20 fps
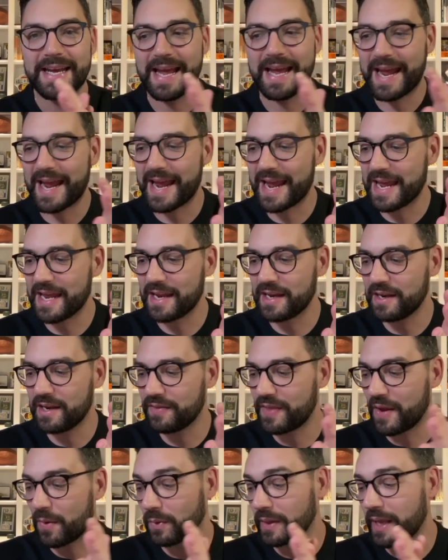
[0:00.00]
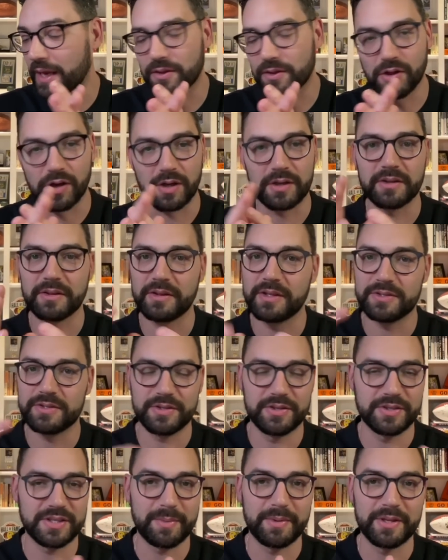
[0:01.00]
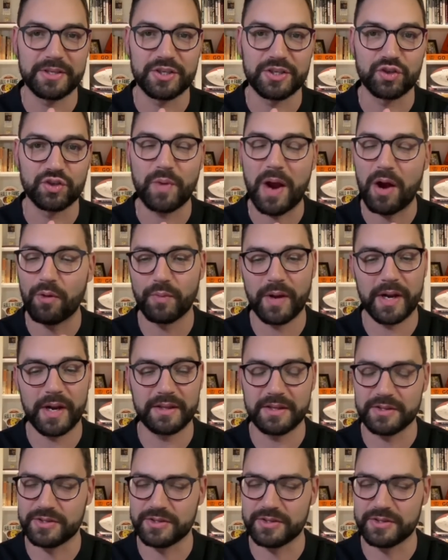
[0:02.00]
And they were like, look, this, some of this is route running.